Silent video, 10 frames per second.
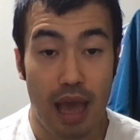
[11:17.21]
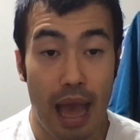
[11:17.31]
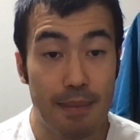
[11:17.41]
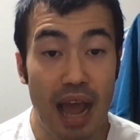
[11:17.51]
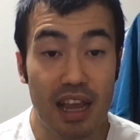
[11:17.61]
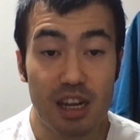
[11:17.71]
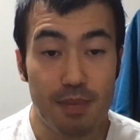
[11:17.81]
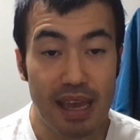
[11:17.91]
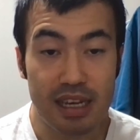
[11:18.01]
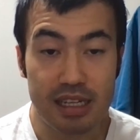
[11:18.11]
I'm not going to
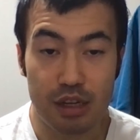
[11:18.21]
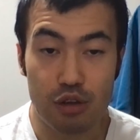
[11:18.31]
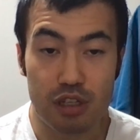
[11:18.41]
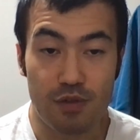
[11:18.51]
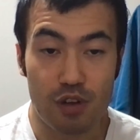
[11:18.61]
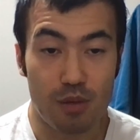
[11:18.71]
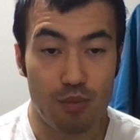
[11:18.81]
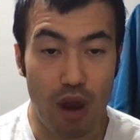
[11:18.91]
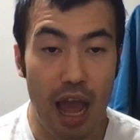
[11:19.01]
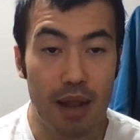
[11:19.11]
make excuses for
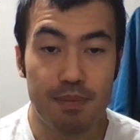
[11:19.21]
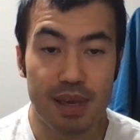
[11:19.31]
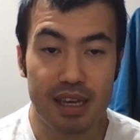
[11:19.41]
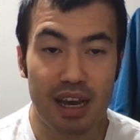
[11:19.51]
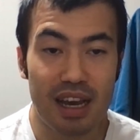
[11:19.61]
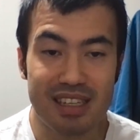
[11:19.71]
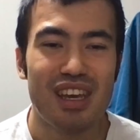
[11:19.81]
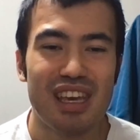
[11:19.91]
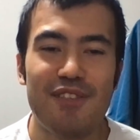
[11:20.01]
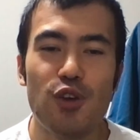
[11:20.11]
LeBron
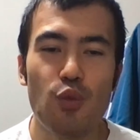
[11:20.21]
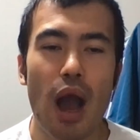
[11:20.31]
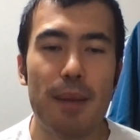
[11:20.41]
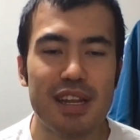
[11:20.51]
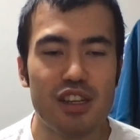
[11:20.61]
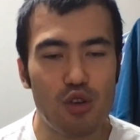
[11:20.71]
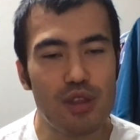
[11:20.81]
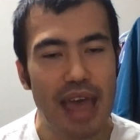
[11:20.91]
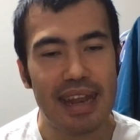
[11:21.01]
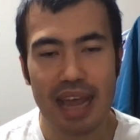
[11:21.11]
because if you want me to
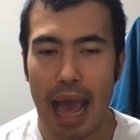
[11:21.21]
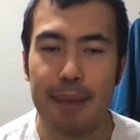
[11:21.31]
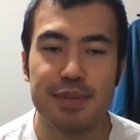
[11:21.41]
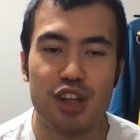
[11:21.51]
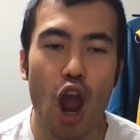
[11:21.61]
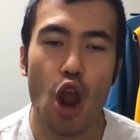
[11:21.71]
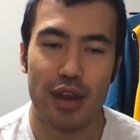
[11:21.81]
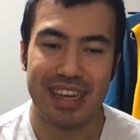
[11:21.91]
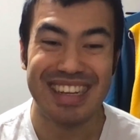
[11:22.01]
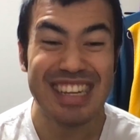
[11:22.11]
do that, I'm sorry.